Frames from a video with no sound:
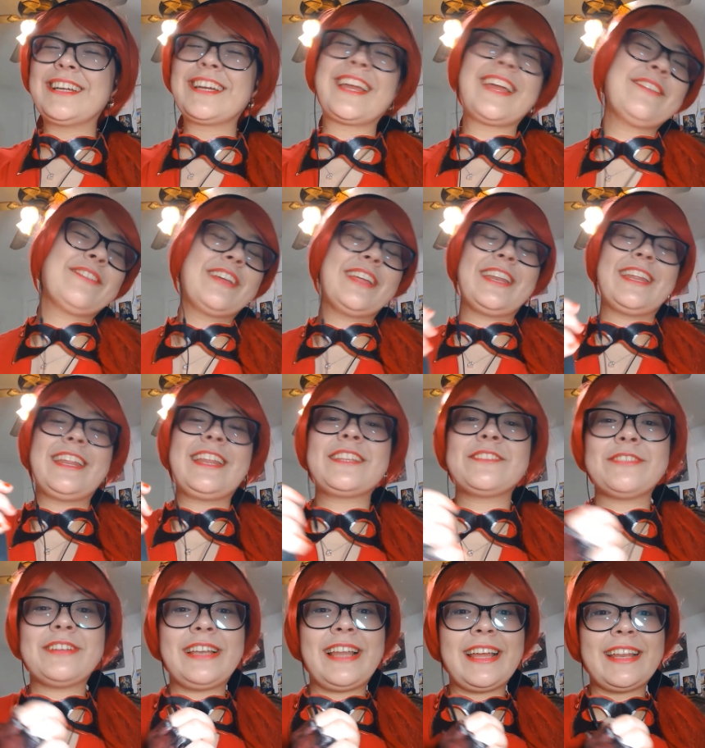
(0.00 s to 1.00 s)
Okay, I'm kidding, it's
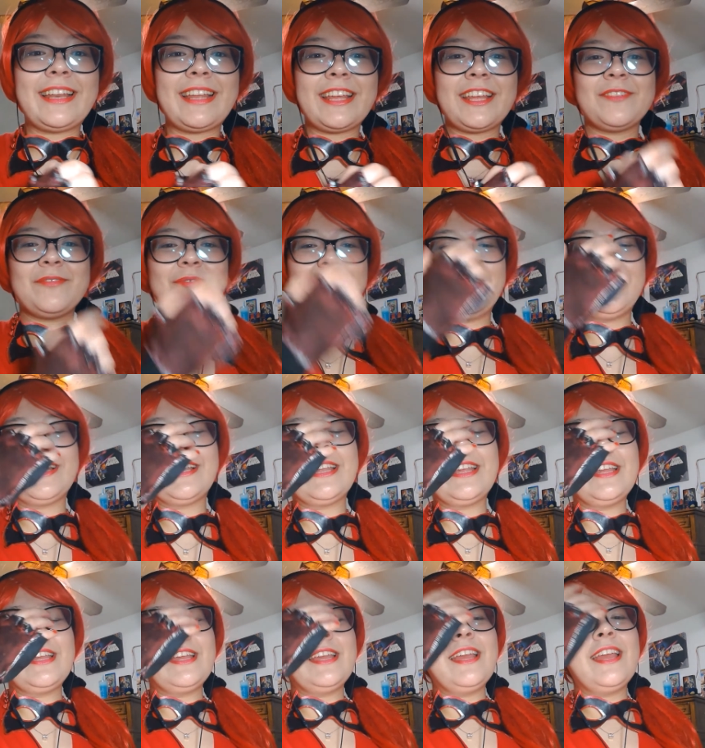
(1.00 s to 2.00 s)
Red Lightning. But
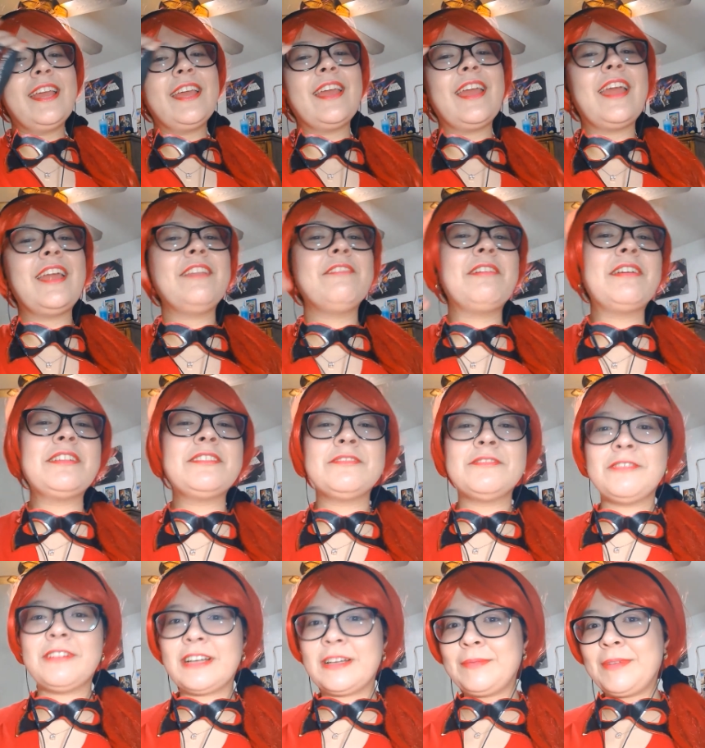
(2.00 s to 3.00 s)
anyways,
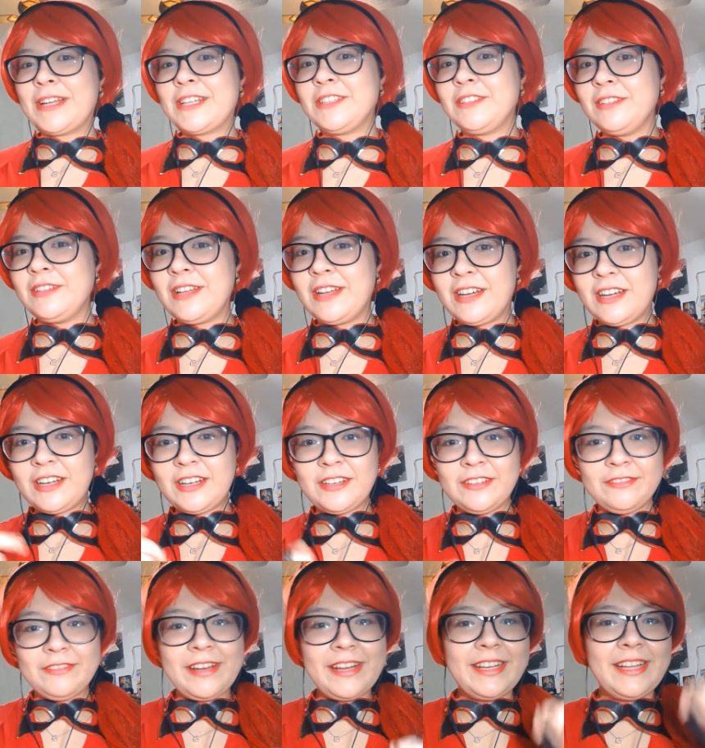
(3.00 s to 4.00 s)
welcome back to another
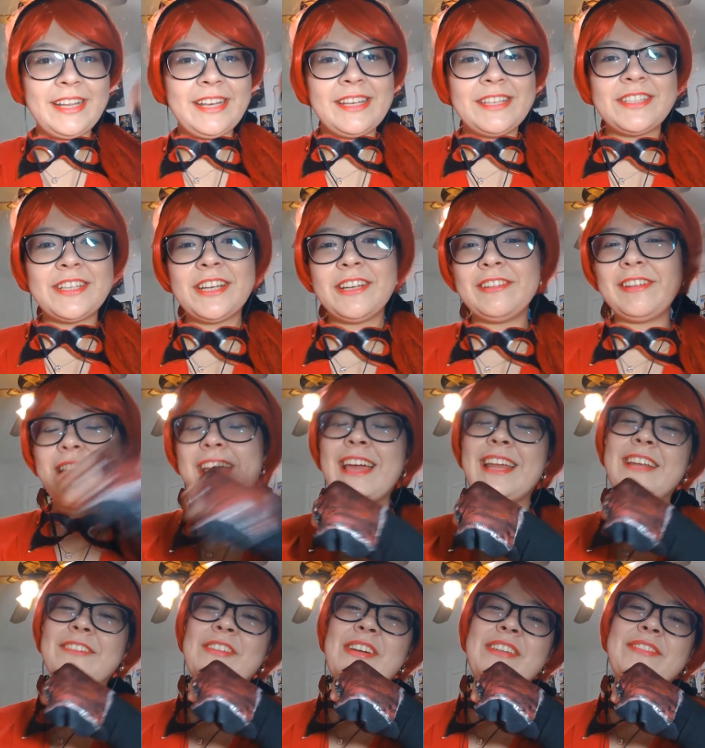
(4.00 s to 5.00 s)
Reading Cherri
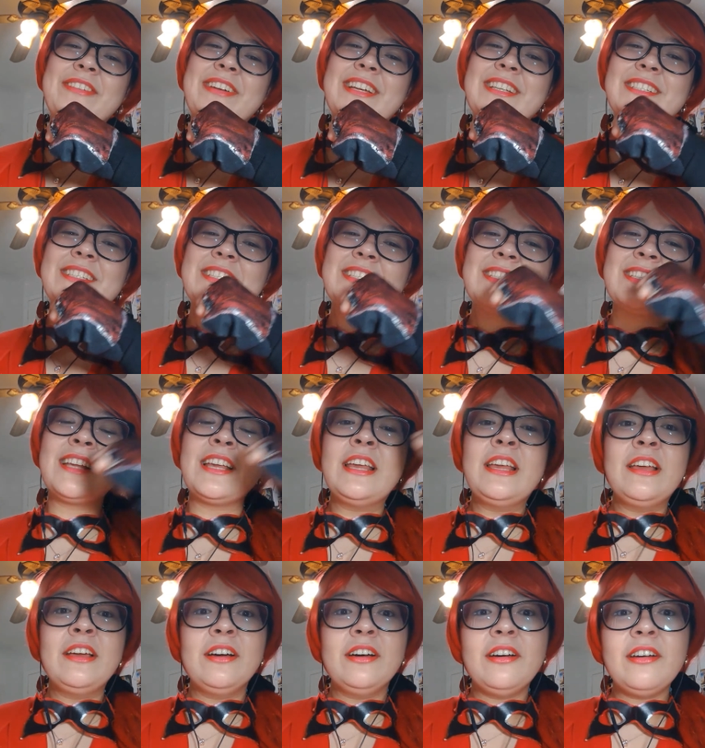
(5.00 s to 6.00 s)
Hana fanfictions.
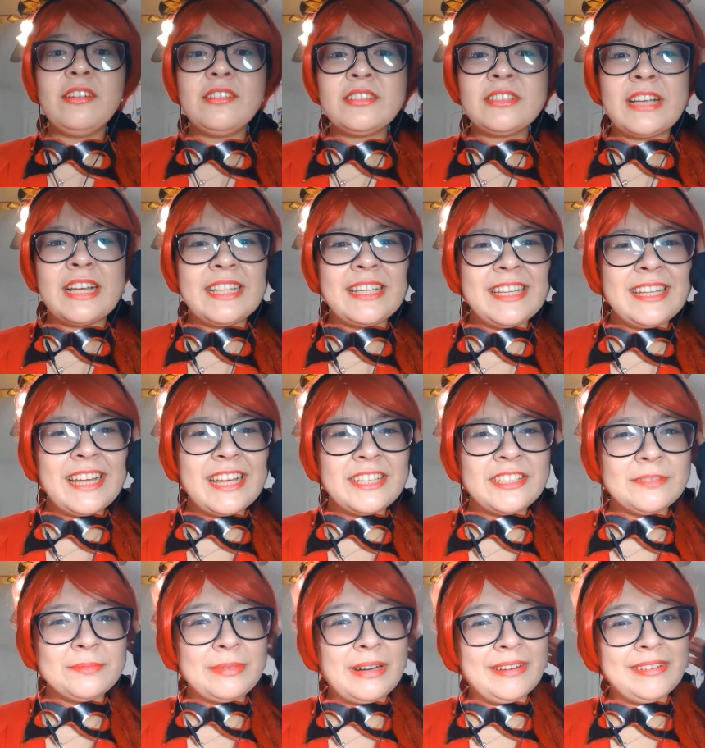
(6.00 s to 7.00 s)
Also, I think I
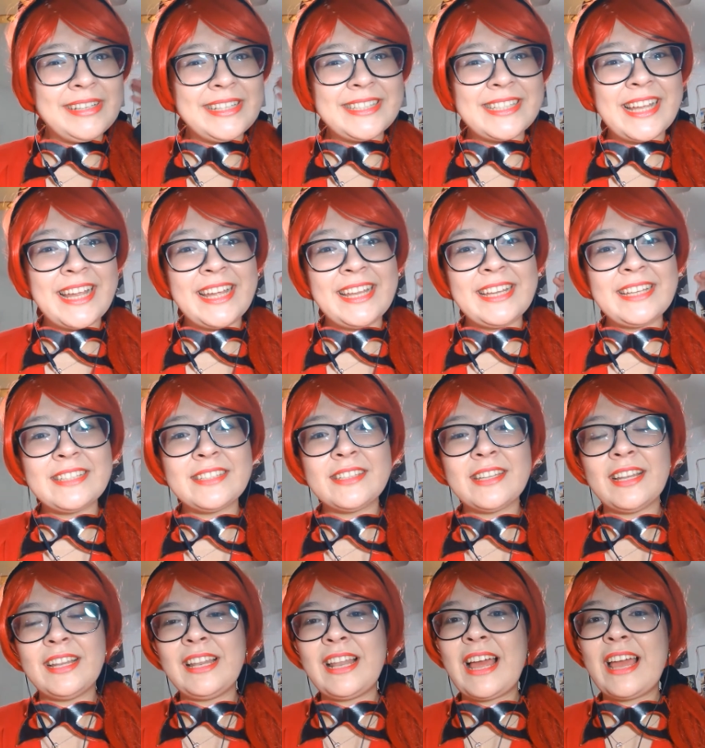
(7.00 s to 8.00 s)
should probably say this,
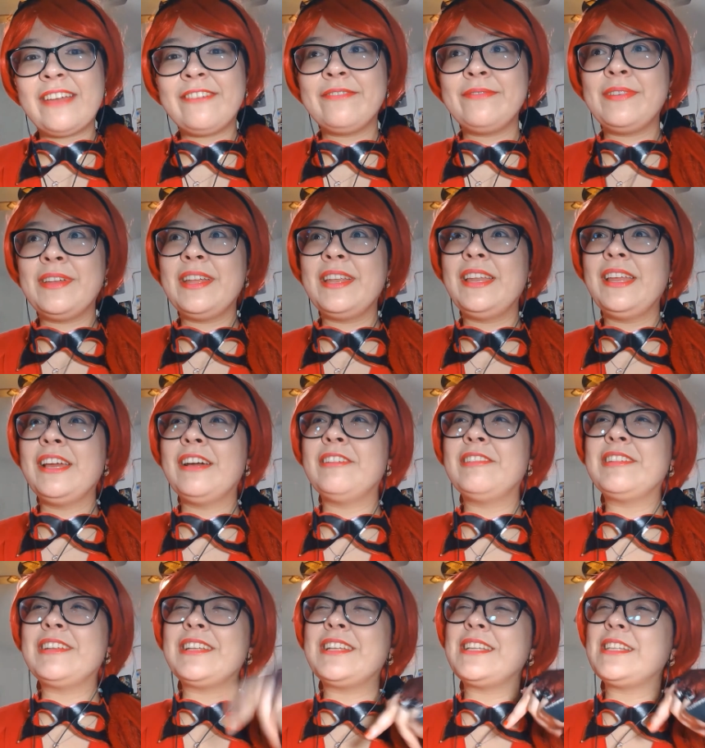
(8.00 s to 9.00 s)
the live video
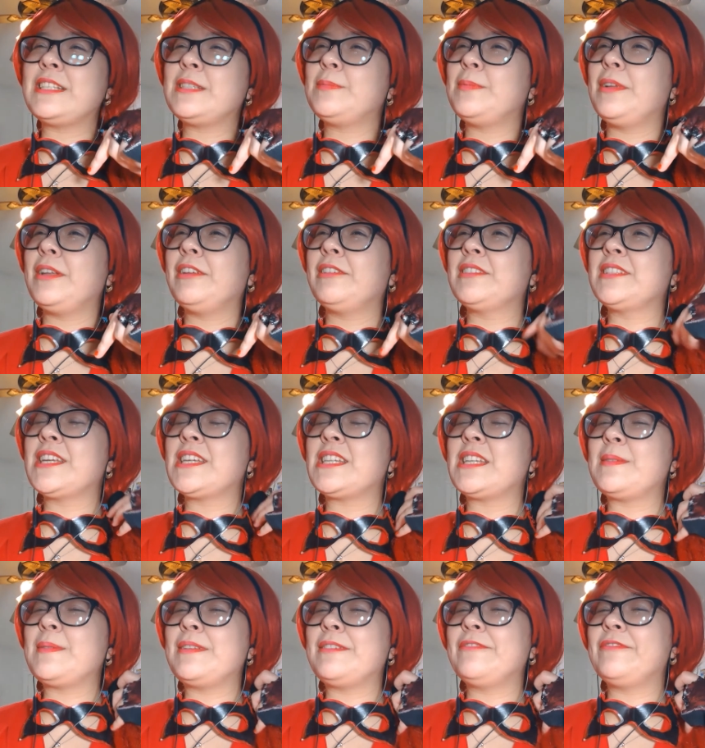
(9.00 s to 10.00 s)
and this video is
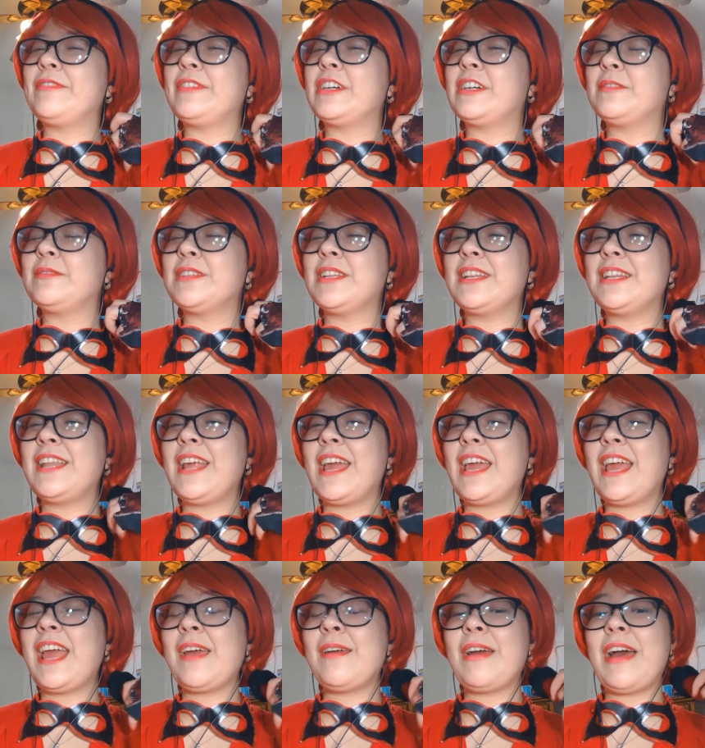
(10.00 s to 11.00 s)
actually being filmed the
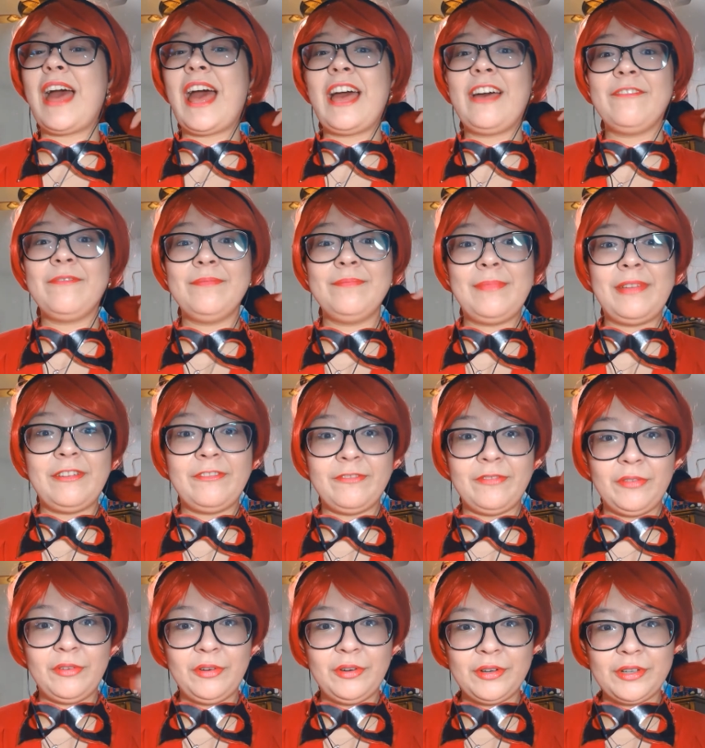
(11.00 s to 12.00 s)
day after
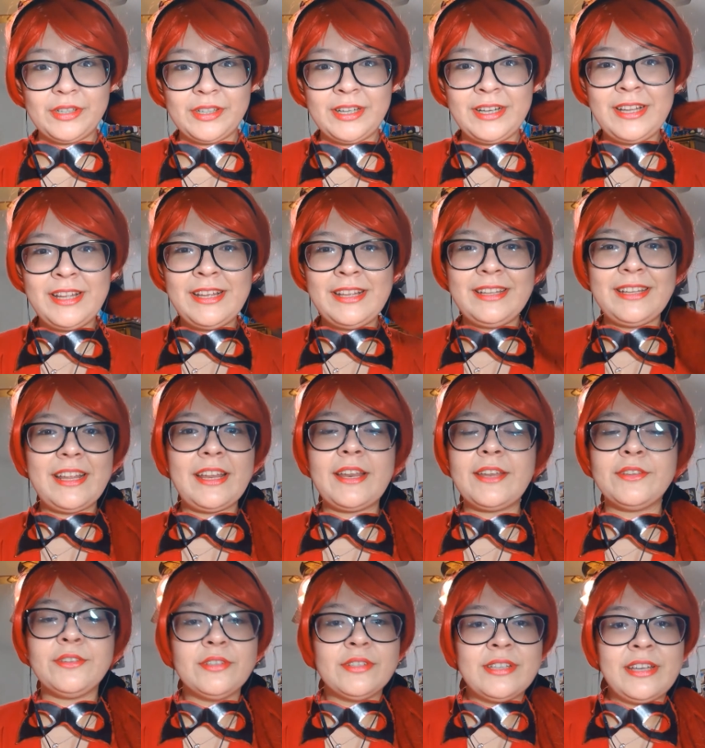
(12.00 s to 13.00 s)
before than
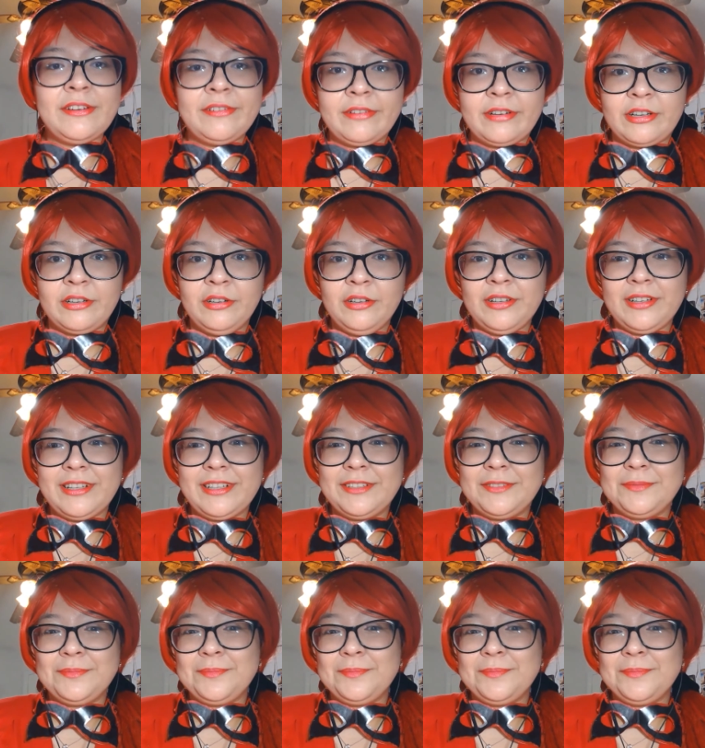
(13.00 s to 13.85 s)
it's usually recorded.